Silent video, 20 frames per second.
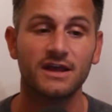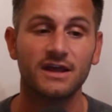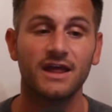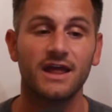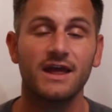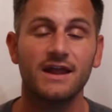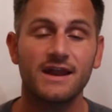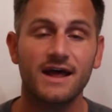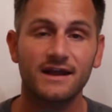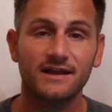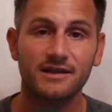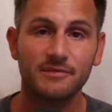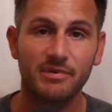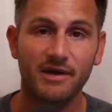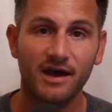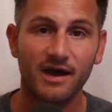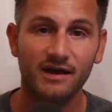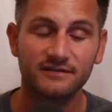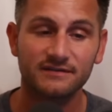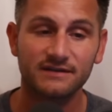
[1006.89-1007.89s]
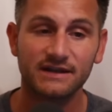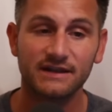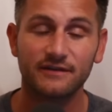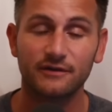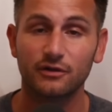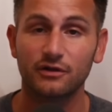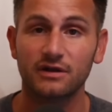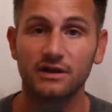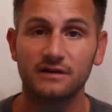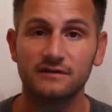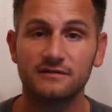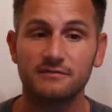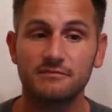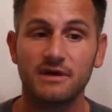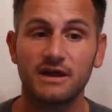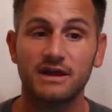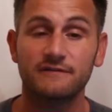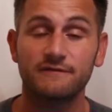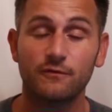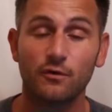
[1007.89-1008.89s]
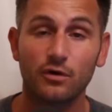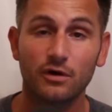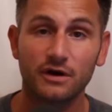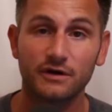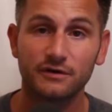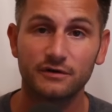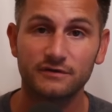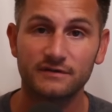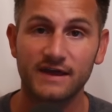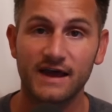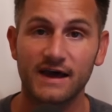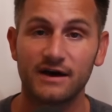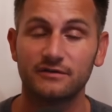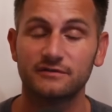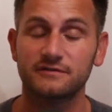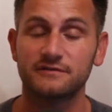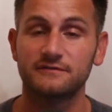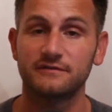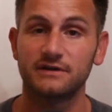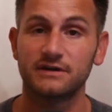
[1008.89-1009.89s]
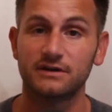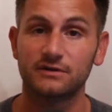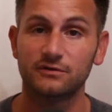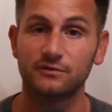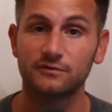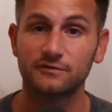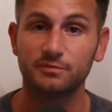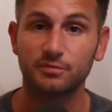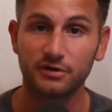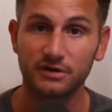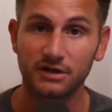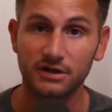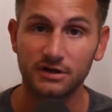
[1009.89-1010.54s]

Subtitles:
and at capacity, they're looking to make 400,000 vehicles per